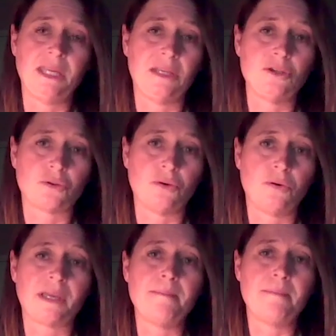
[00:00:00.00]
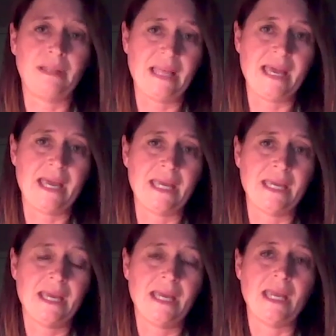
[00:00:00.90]
control can
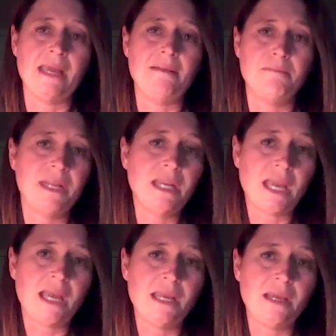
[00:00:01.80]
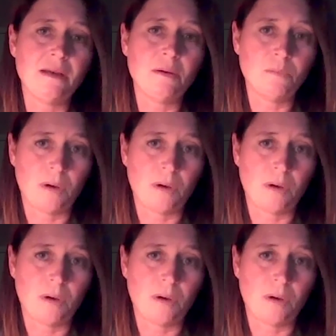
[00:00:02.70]
play in mitigating